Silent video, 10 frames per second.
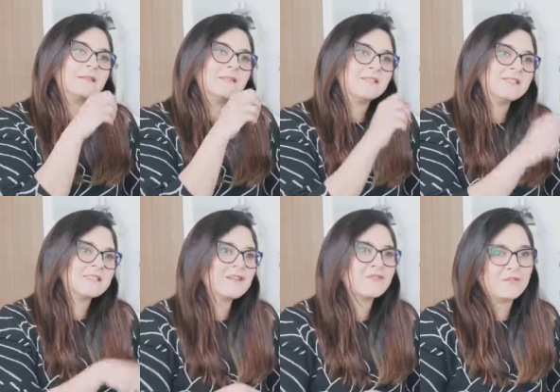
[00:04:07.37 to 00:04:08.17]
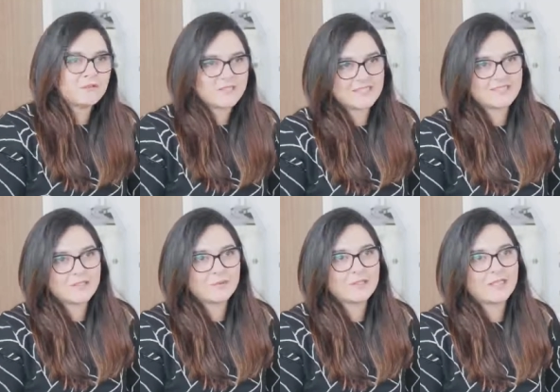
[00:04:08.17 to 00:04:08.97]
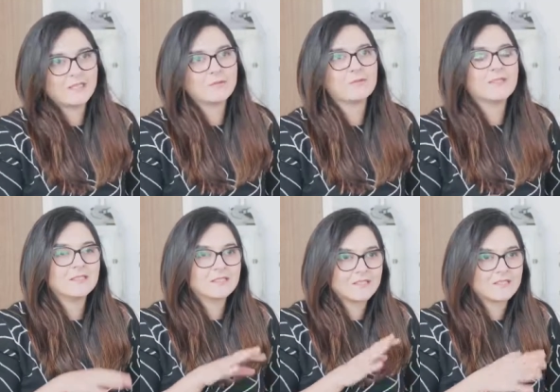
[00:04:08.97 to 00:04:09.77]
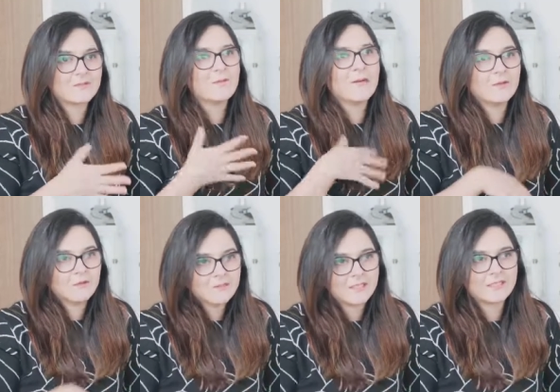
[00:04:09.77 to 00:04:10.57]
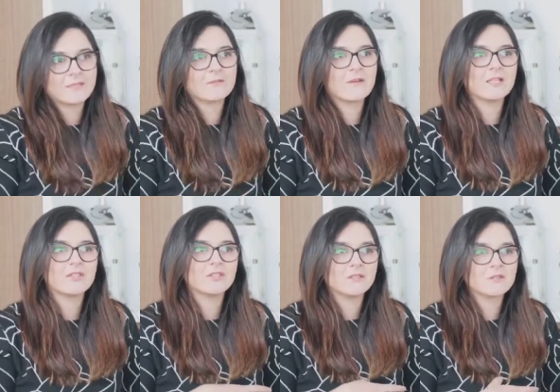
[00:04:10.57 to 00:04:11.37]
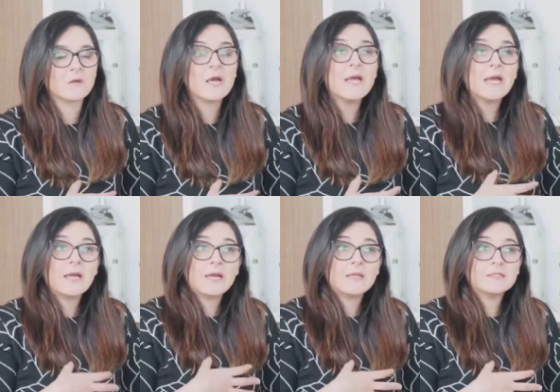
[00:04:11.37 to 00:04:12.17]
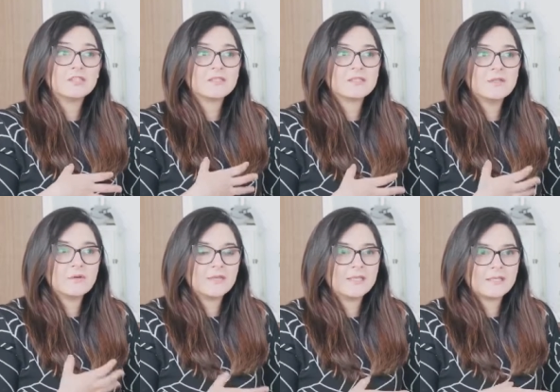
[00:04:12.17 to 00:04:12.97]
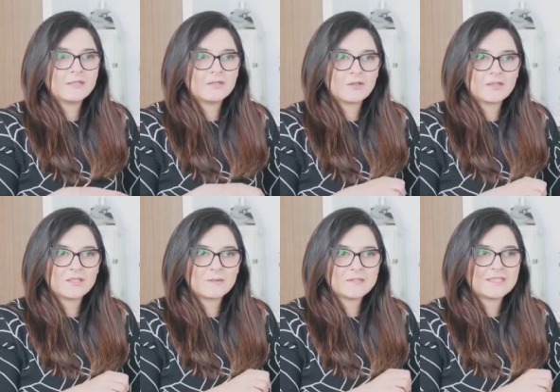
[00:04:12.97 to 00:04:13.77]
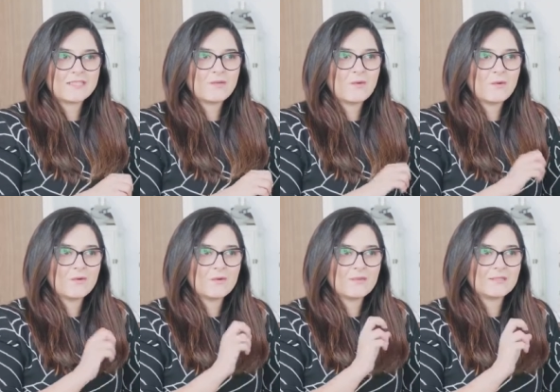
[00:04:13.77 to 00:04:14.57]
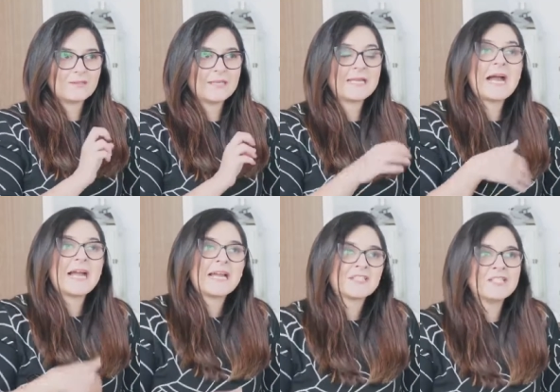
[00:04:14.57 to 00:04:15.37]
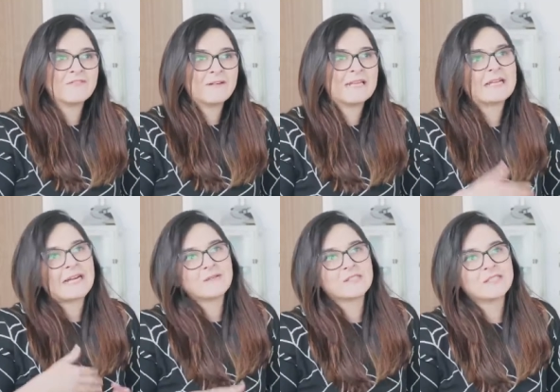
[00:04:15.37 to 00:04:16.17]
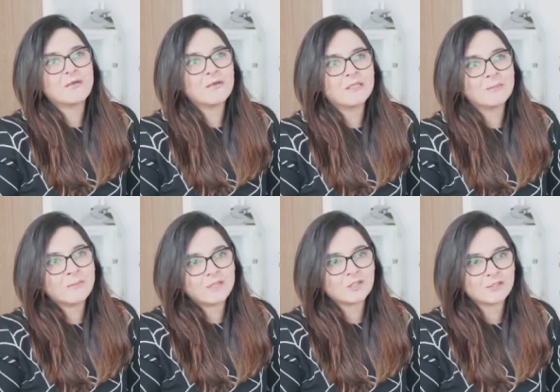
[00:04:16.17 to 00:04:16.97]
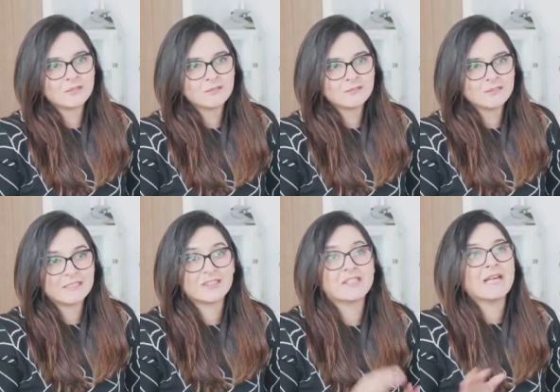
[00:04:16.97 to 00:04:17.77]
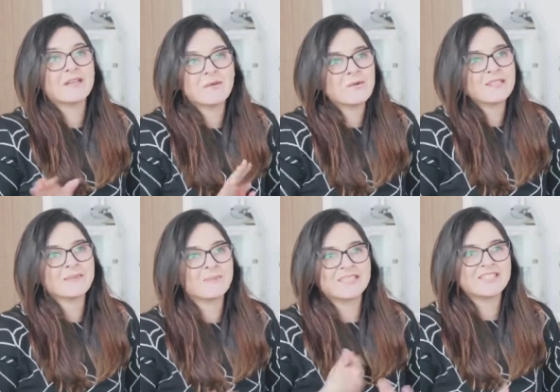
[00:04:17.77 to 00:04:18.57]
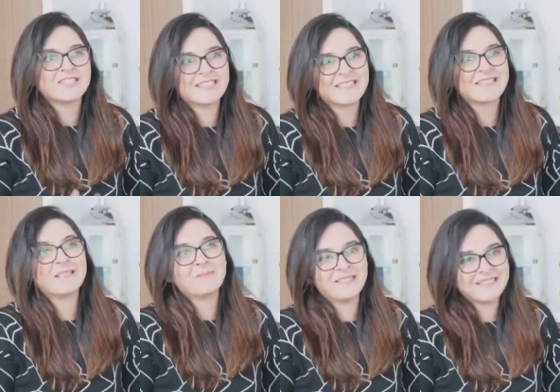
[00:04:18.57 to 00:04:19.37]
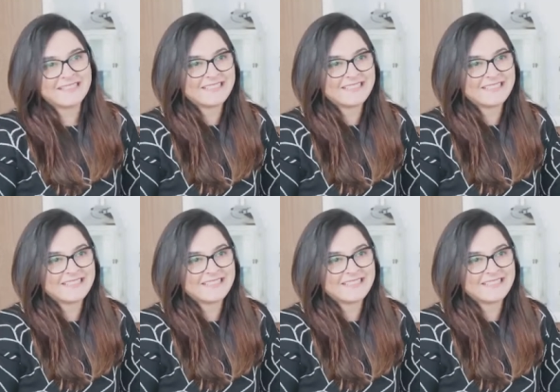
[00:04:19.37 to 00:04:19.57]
these are a few tests i would like to run just for my own satisfaction so just knowing that a doctor was like like i actually felt like i was the only patient like she had no other patient other than me